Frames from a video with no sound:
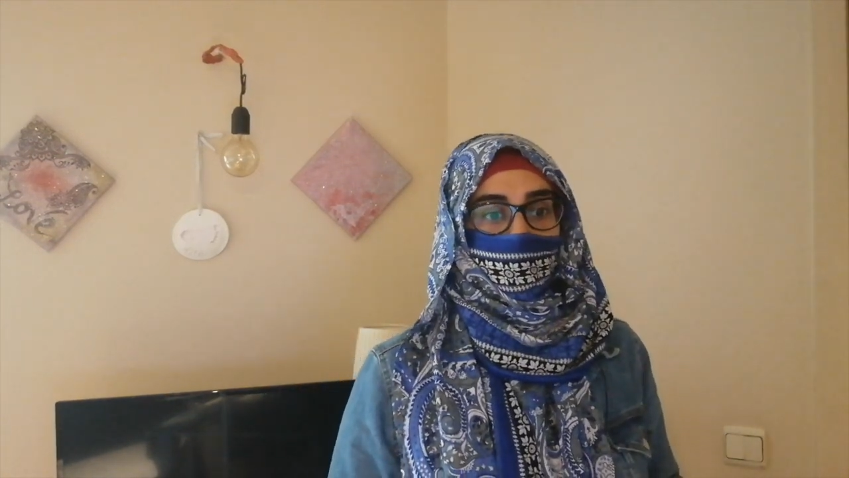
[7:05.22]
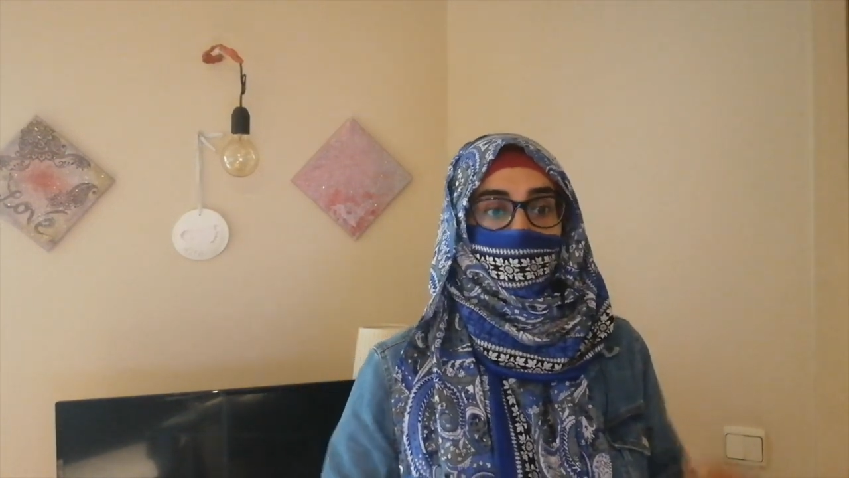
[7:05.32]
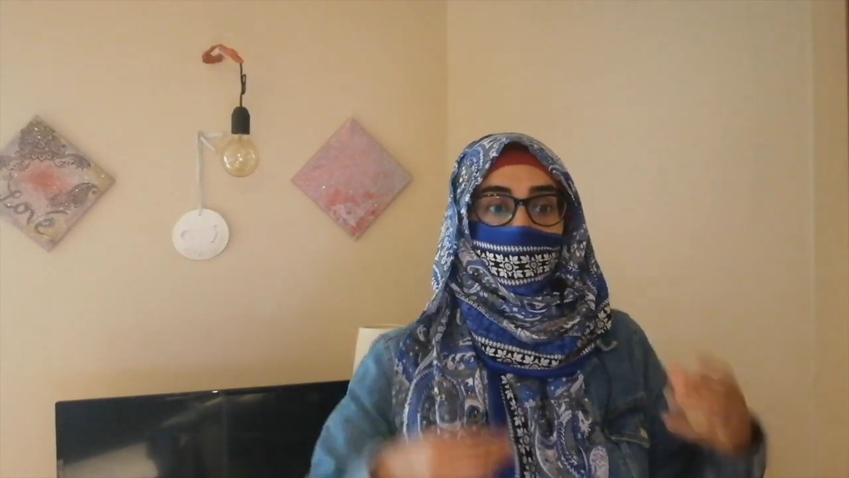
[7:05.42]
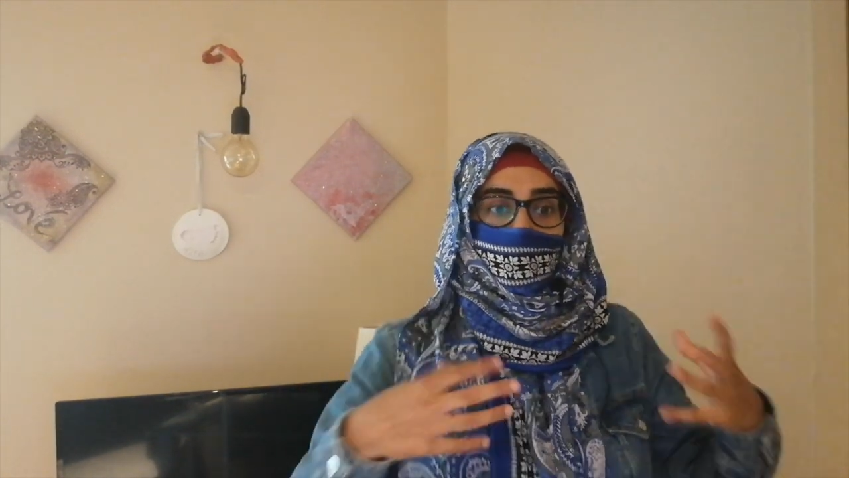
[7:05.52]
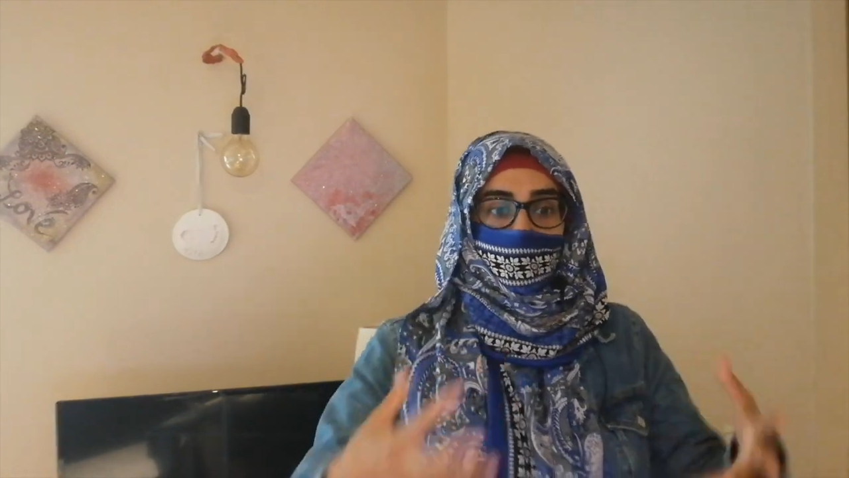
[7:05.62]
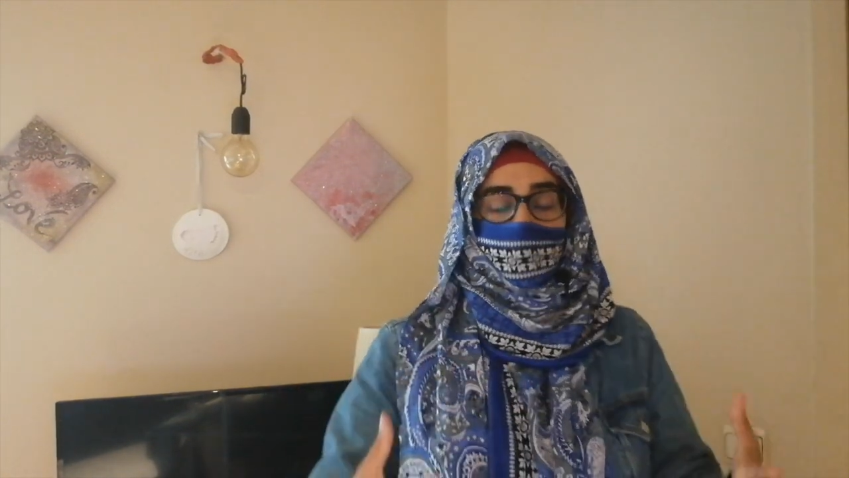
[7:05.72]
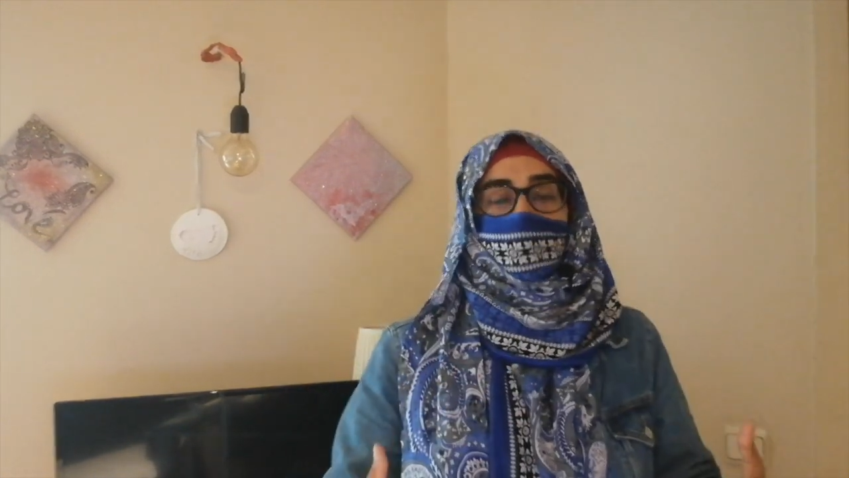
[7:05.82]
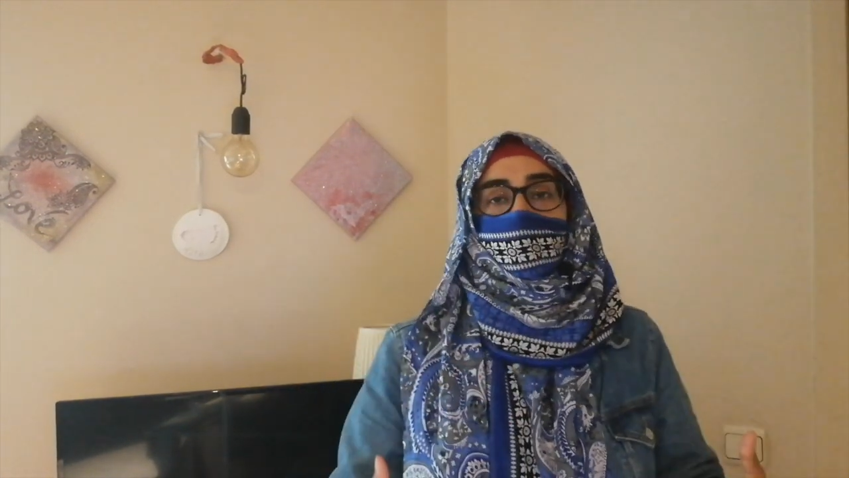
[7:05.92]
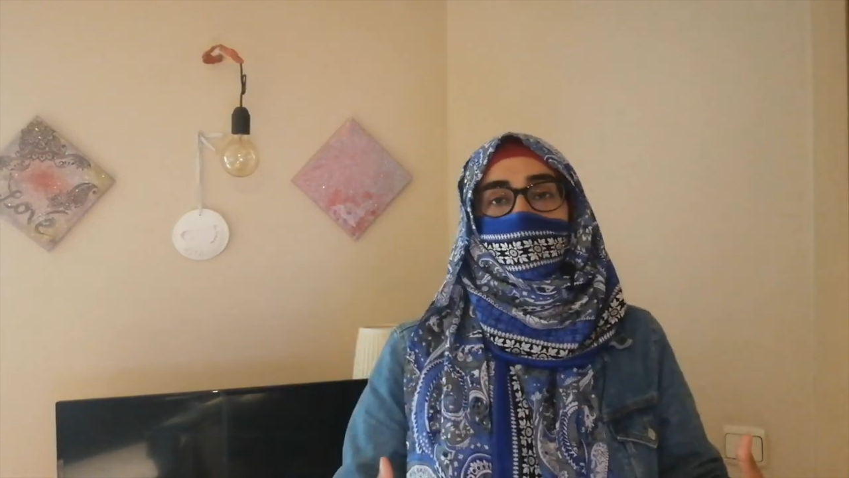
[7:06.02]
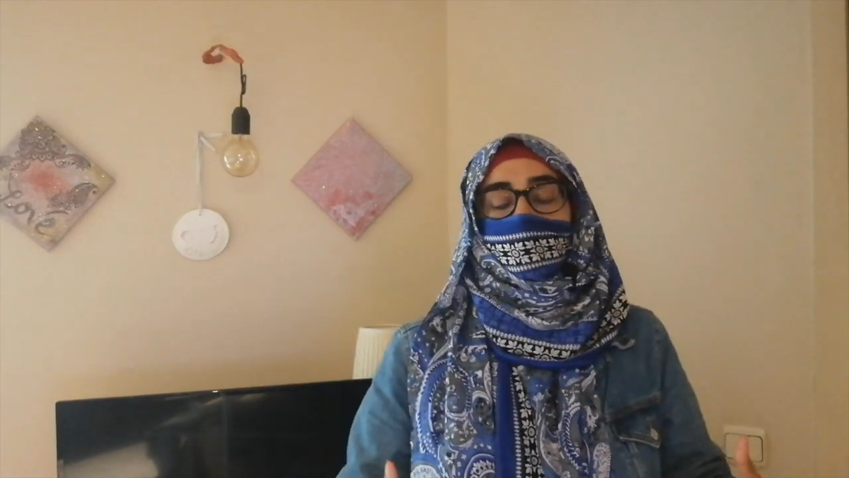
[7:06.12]

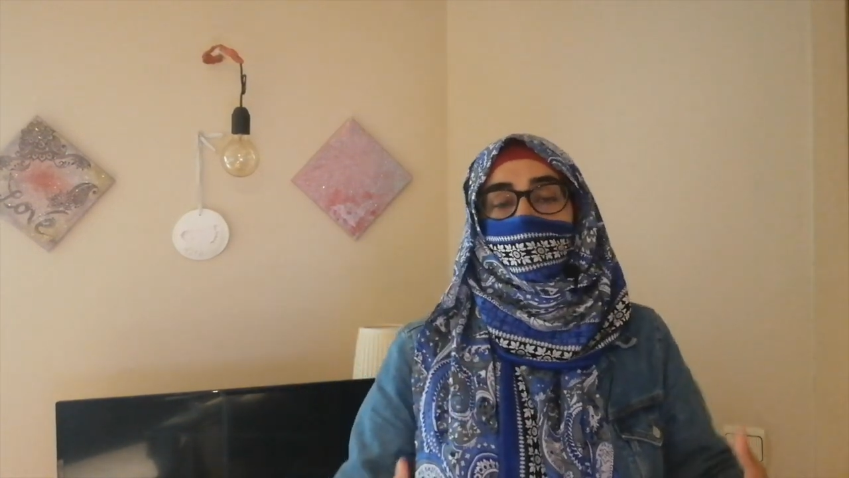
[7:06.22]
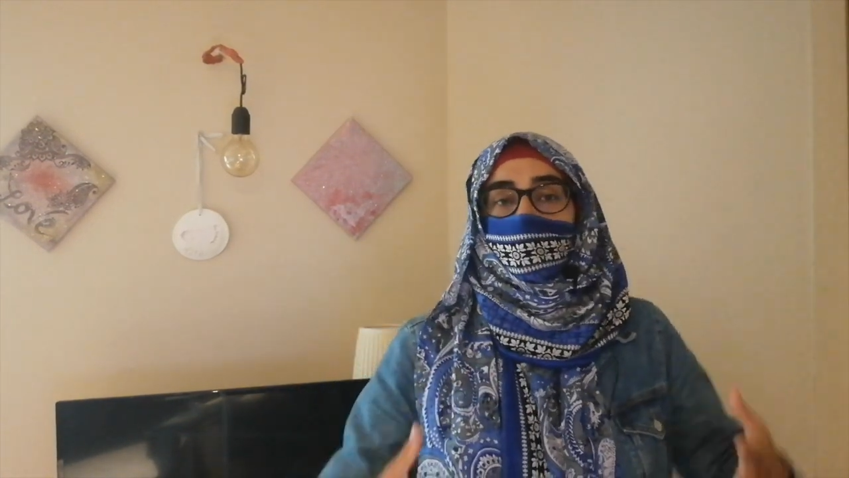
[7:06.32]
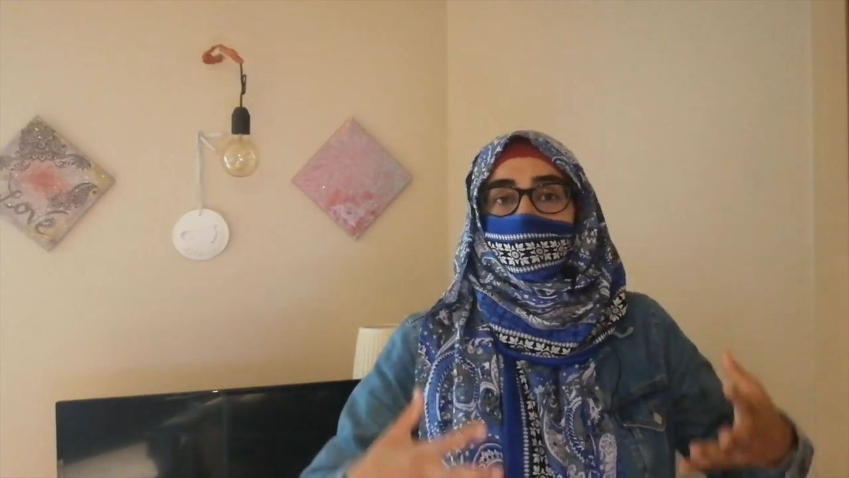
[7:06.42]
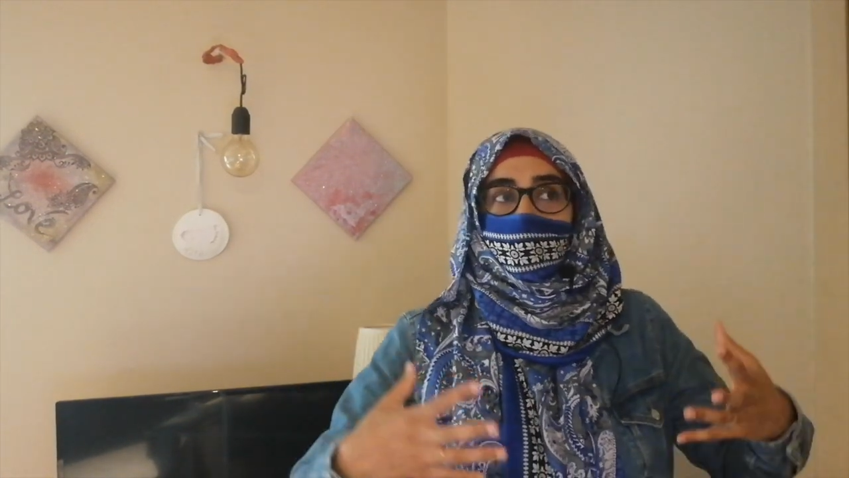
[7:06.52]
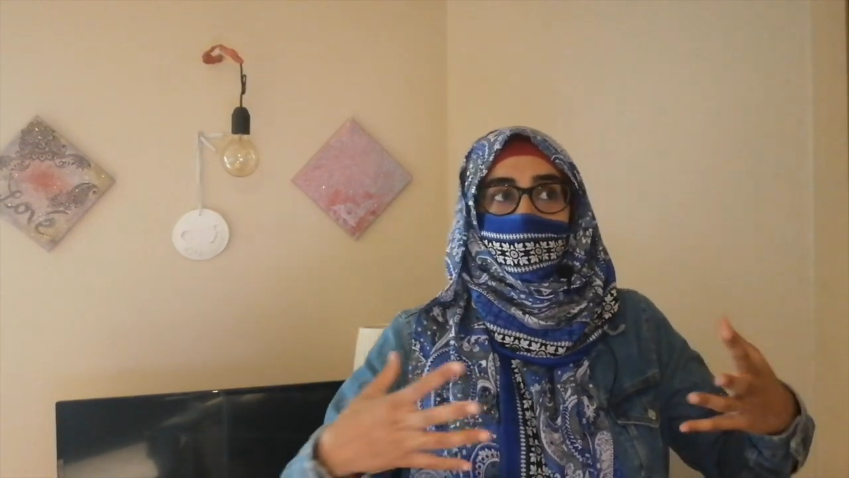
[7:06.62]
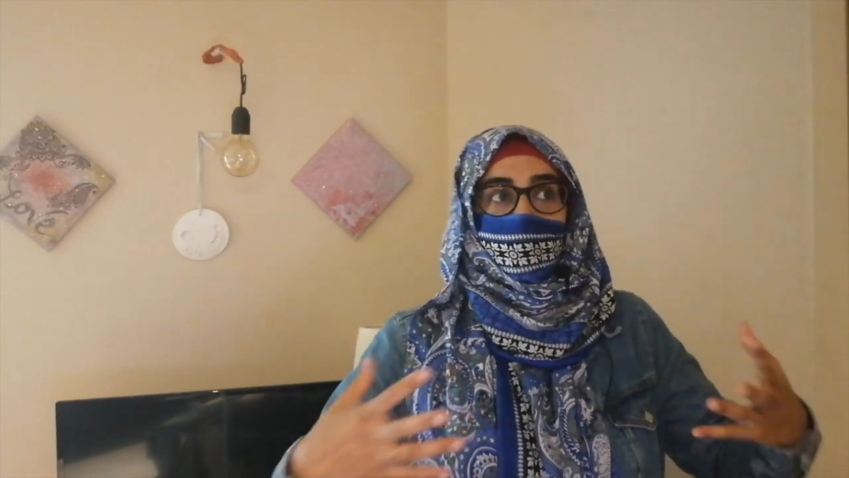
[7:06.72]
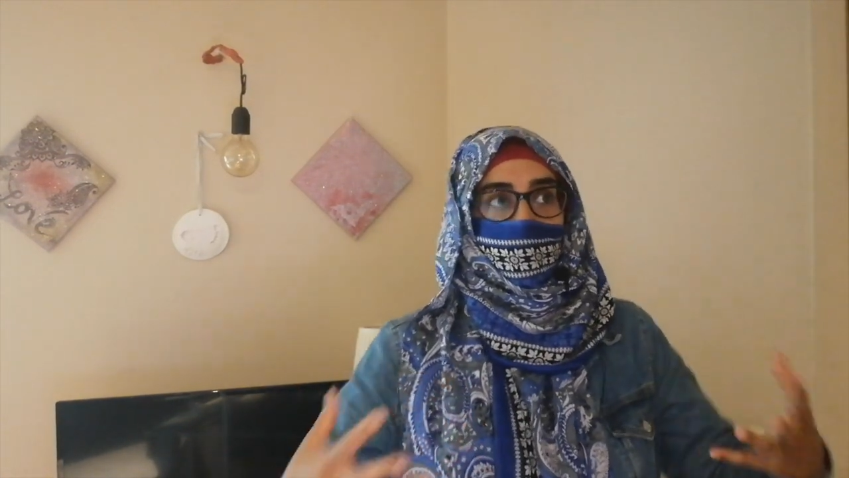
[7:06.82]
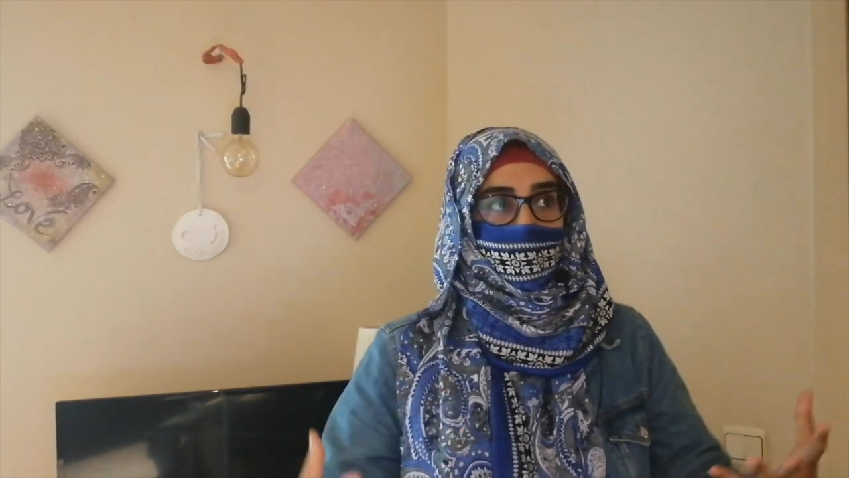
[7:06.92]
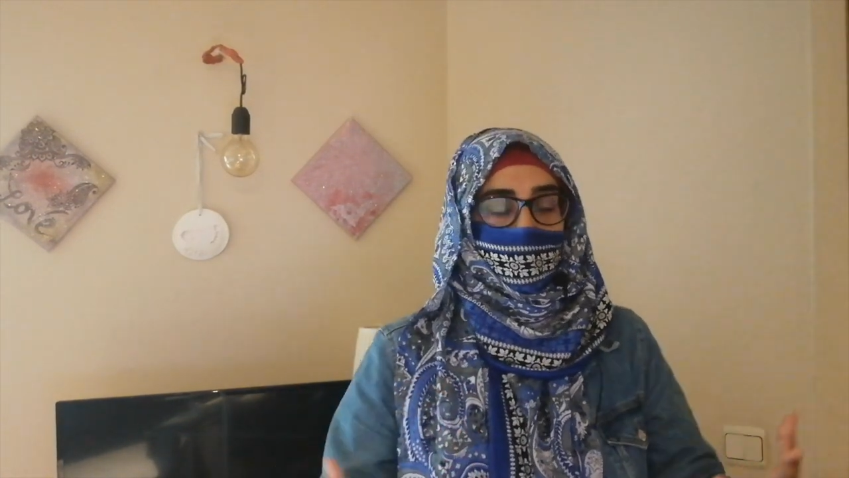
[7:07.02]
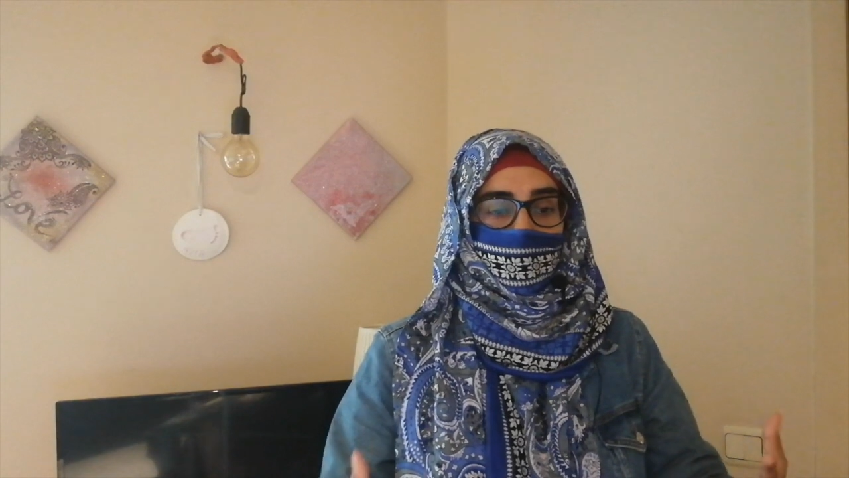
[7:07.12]
Motivate him so that he
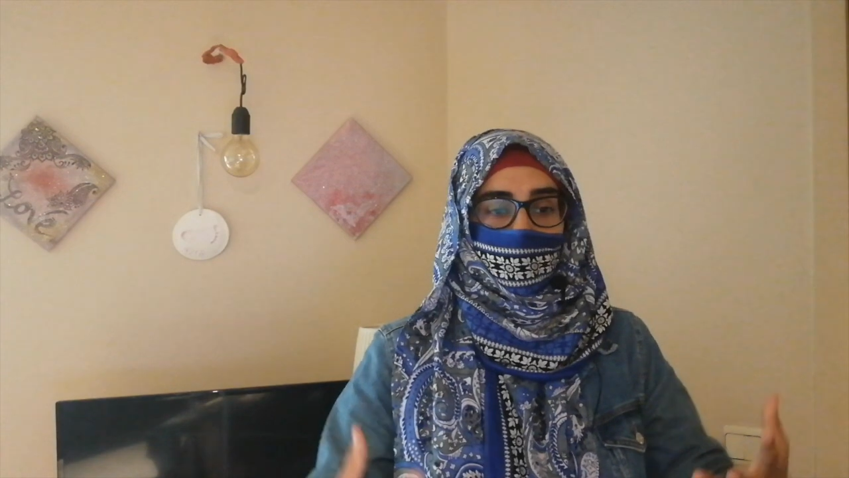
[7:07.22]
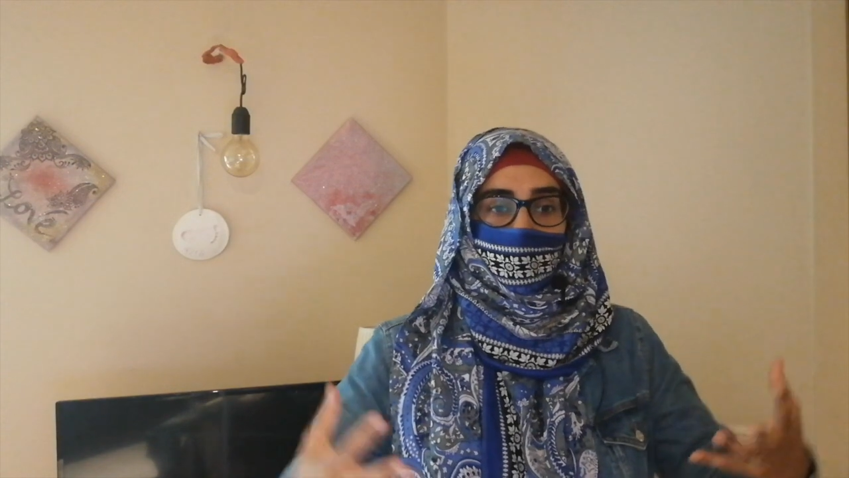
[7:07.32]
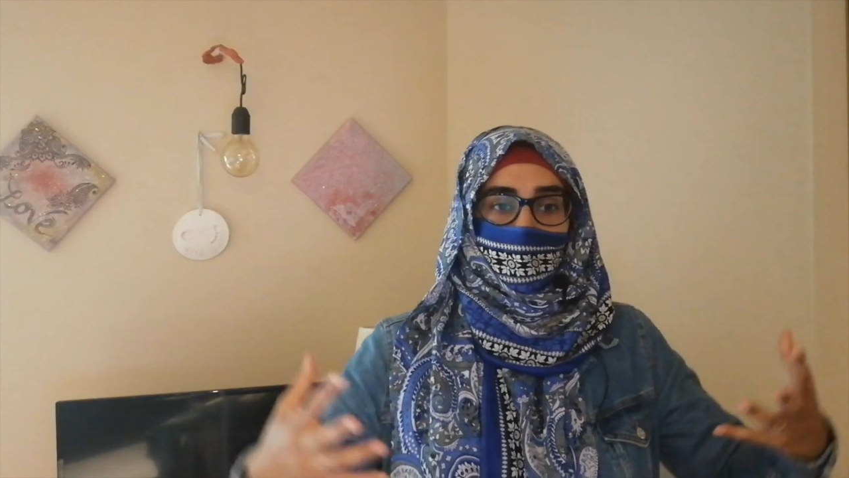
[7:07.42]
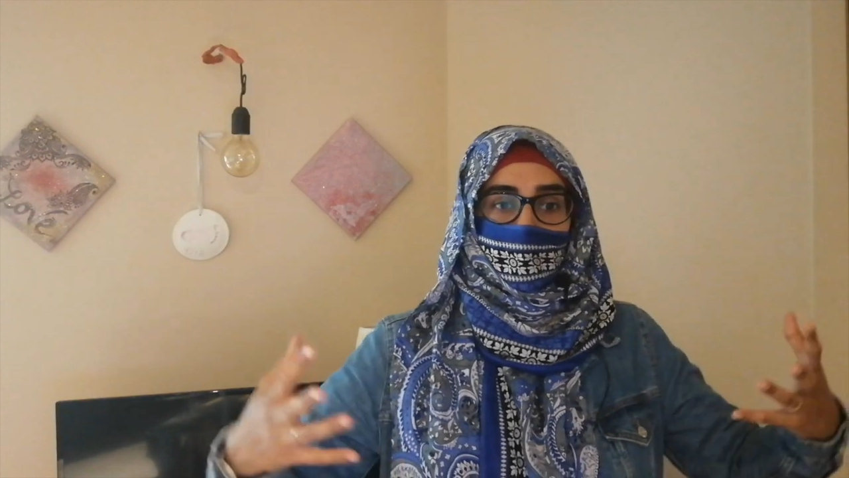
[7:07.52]
learns that